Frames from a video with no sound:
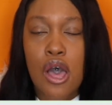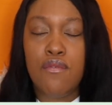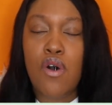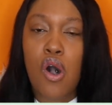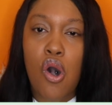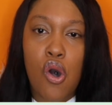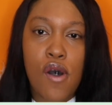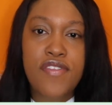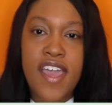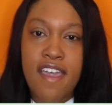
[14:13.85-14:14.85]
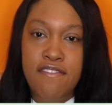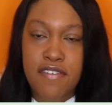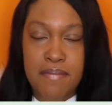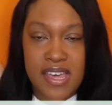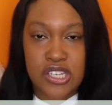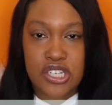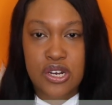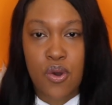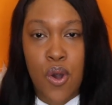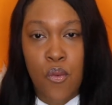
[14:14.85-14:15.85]
for all the
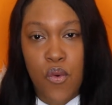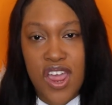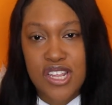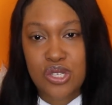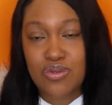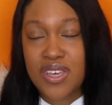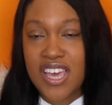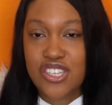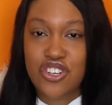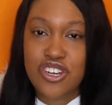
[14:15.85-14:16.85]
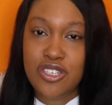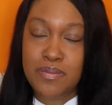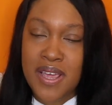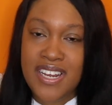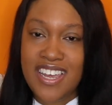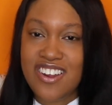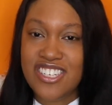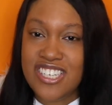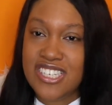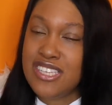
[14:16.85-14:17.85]
information on where to get your skincare
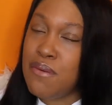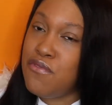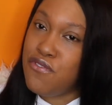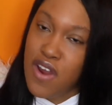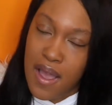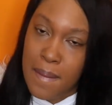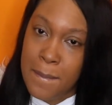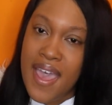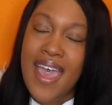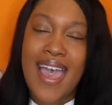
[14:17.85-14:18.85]
system from,